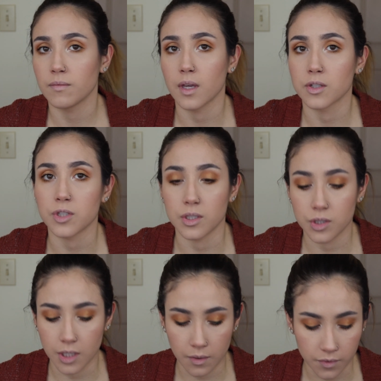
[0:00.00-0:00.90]

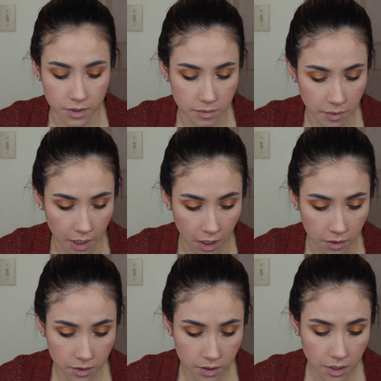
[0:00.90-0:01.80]
exchanging it for something
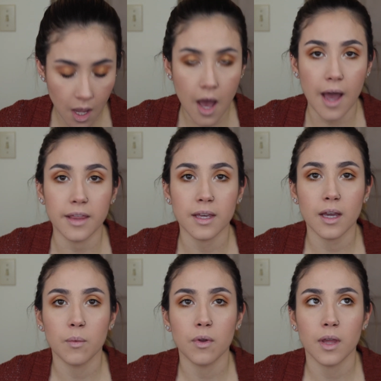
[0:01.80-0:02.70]
else. I think
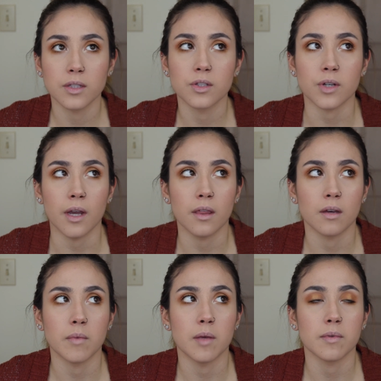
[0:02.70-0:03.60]
I would like to try
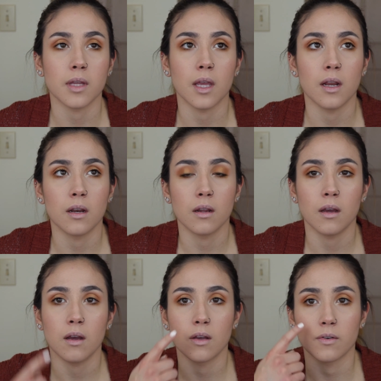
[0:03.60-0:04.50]
the Maybelline
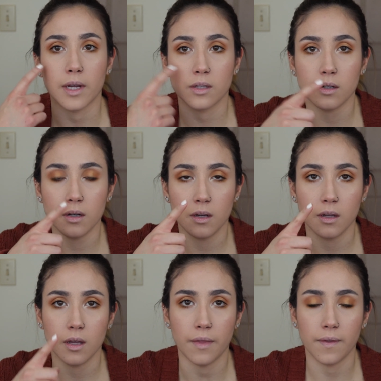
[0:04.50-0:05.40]
corrector.
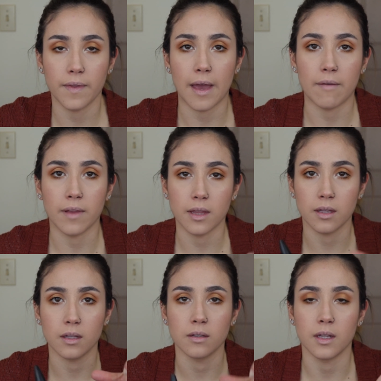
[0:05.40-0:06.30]
I think they have like
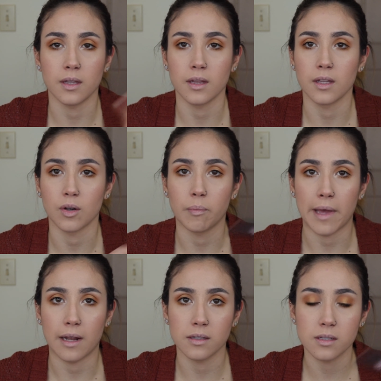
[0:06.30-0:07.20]
the in the little
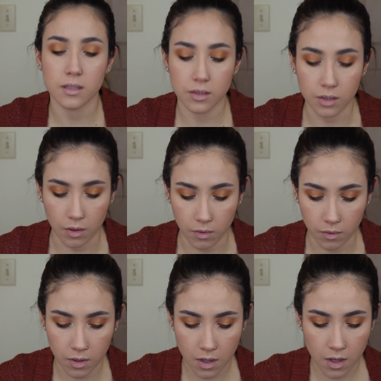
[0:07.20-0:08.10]
pens,
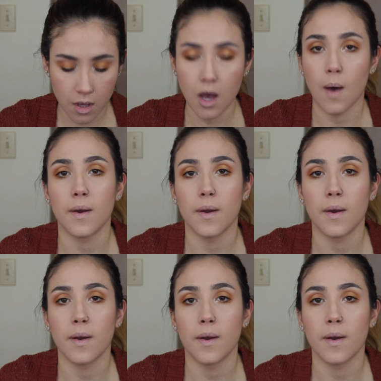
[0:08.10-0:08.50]
so I